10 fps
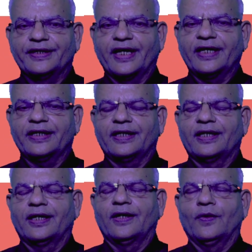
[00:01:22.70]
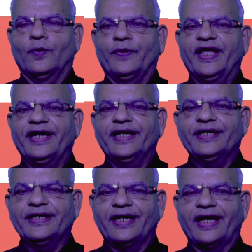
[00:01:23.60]
Then,
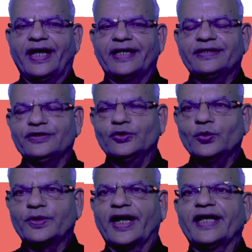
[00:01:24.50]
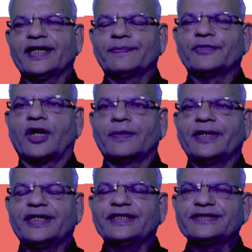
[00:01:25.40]
ovarian and uterine
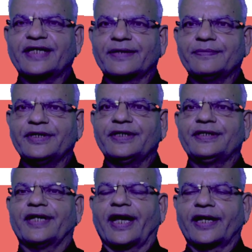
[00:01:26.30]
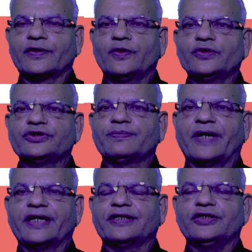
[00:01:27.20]
abnormalities can be diagnosed
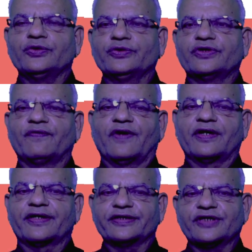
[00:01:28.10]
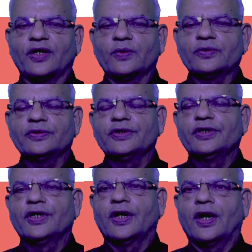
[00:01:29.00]
by the use of ultrasound,
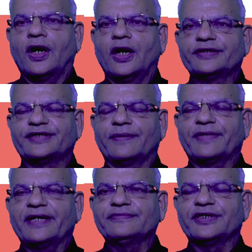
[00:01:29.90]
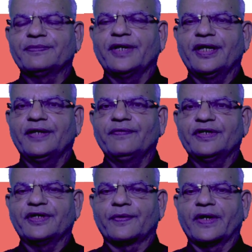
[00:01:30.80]
or sometimes it may
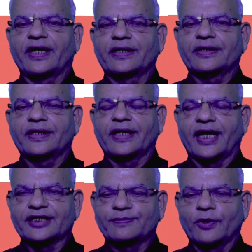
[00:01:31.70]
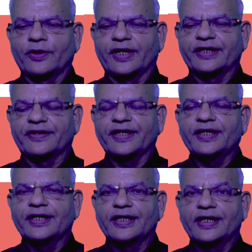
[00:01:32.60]
even require exploratory